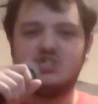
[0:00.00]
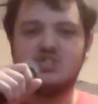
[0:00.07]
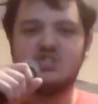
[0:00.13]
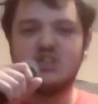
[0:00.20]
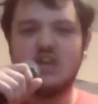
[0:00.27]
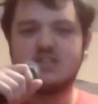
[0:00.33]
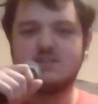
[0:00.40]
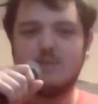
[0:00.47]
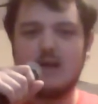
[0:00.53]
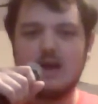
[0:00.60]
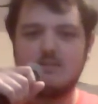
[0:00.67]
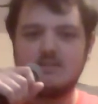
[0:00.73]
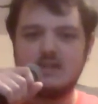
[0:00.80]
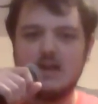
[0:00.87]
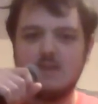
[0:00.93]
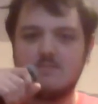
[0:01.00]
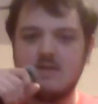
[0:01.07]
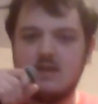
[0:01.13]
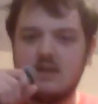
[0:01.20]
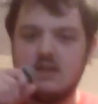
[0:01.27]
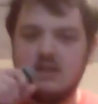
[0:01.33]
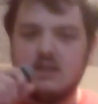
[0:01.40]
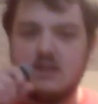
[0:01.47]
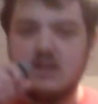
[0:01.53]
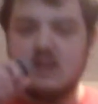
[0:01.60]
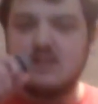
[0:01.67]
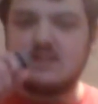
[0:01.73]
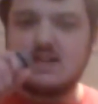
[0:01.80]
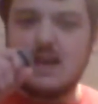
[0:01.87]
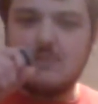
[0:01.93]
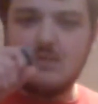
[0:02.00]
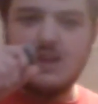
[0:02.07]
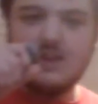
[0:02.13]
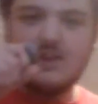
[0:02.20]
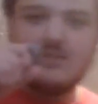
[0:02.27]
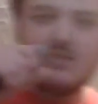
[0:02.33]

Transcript: just popped up in the top right